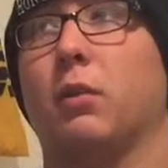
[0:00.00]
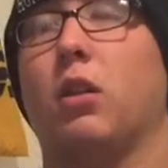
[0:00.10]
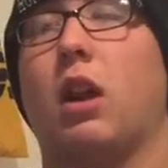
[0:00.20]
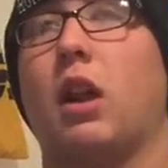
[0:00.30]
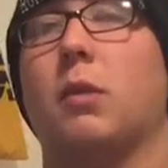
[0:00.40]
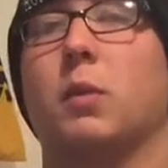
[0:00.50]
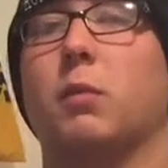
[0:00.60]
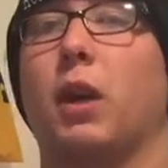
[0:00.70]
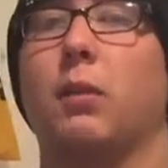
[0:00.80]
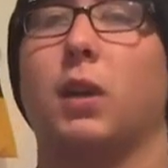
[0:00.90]
Well, I am the
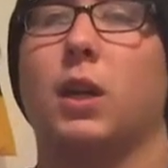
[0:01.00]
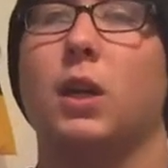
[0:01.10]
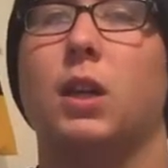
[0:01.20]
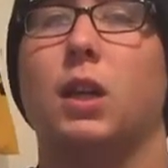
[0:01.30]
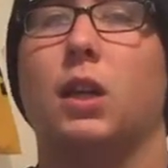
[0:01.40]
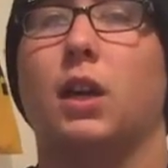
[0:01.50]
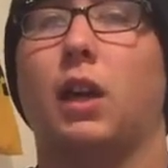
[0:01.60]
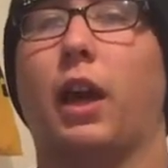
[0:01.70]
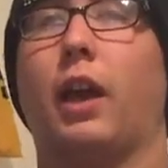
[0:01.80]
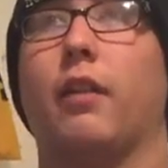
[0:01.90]
baby.
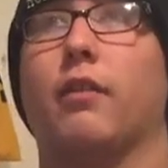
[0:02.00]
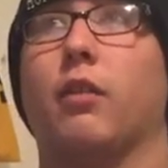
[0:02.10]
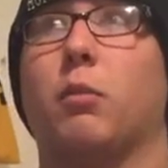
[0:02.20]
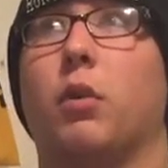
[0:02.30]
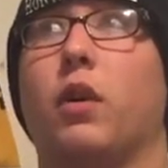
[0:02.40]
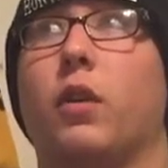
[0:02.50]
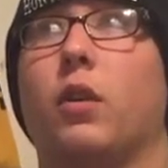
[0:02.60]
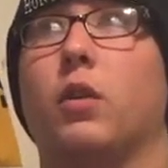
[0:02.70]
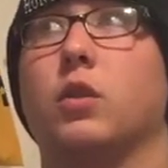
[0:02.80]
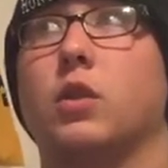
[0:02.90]
I have a brother
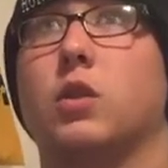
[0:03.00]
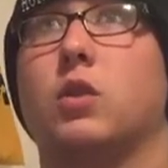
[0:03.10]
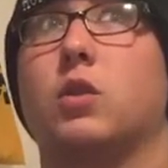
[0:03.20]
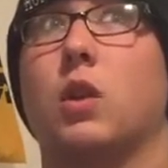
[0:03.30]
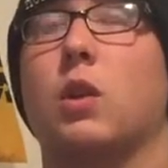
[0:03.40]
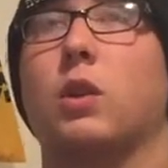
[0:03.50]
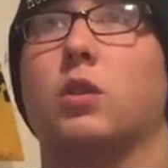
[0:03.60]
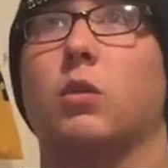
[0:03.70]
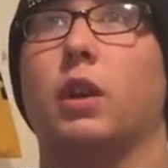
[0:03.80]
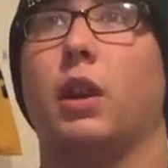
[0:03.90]
who is turning
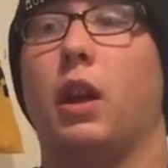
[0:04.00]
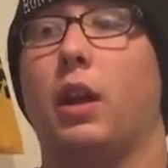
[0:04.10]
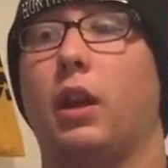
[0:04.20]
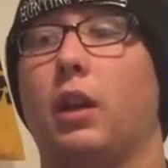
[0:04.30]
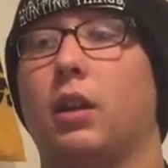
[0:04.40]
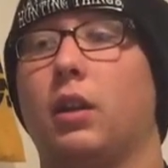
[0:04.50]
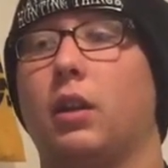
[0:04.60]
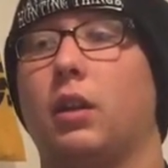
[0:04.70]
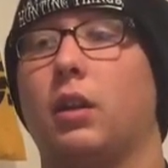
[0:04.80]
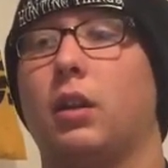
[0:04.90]
29.
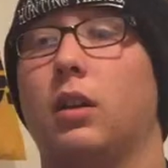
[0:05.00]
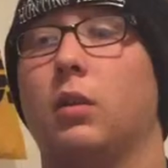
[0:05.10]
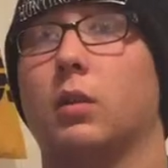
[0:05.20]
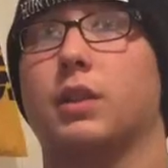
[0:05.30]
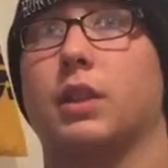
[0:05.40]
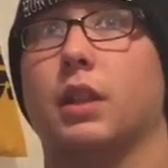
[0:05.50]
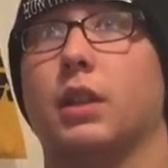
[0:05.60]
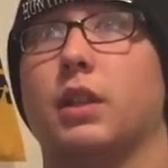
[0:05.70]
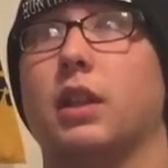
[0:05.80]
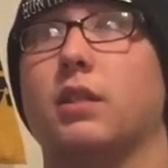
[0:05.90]
What's today?
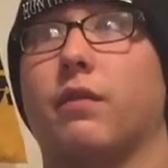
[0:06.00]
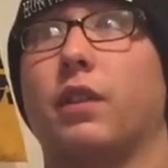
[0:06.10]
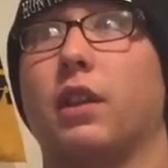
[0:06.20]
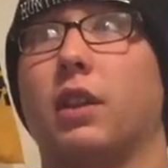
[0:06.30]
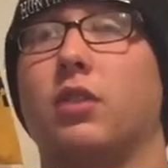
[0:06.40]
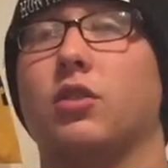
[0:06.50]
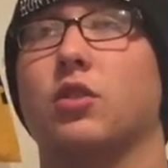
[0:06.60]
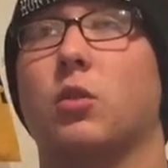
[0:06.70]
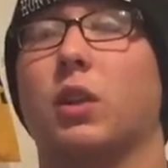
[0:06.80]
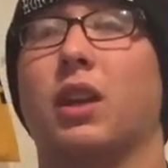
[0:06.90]
Today's the 5th. He turns
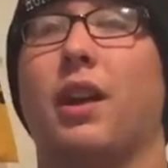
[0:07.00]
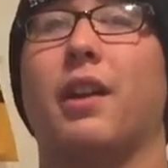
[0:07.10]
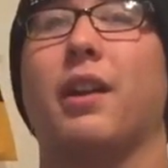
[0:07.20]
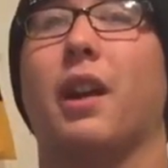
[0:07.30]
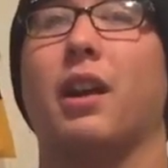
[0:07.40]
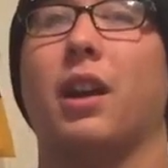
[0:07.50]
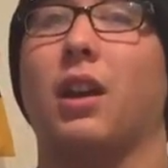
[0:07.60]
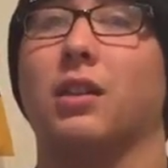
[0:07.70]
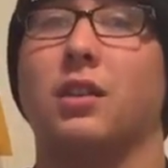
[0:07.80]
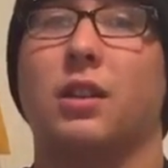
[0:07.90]
29 in 9
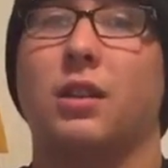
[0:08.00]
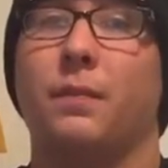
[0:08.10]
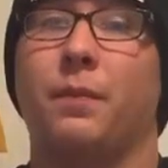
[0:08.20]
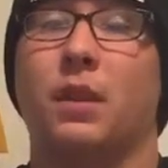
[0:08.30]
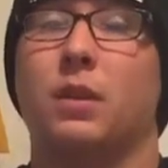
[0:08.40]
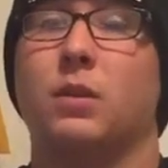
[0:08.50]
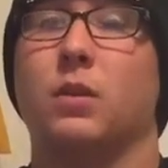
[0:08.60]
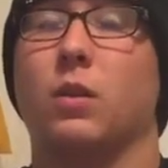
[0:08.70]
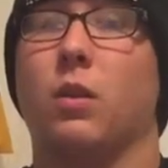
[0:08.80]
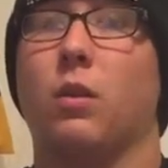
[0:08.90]
days.
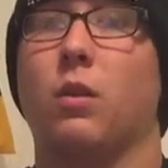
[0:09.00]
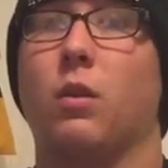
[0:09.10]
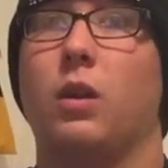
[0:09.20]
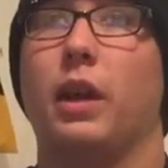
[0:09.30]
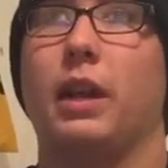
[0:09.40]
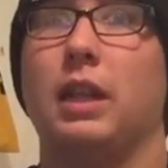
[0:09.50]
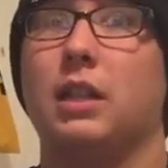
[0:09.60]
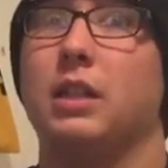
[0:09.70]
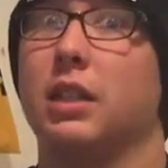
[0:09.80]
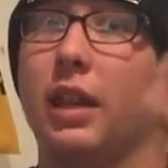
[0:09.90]
So, and
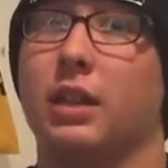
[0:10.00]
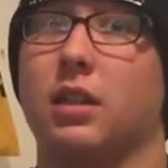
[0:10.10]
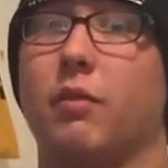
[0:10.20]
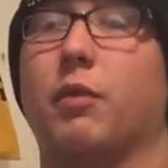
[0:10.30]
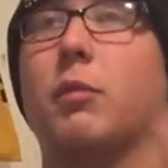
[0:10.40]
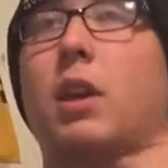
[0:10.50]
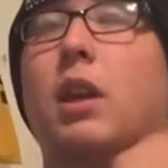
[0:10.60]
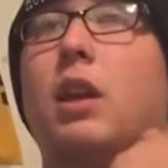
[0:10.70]
he's the next up for me.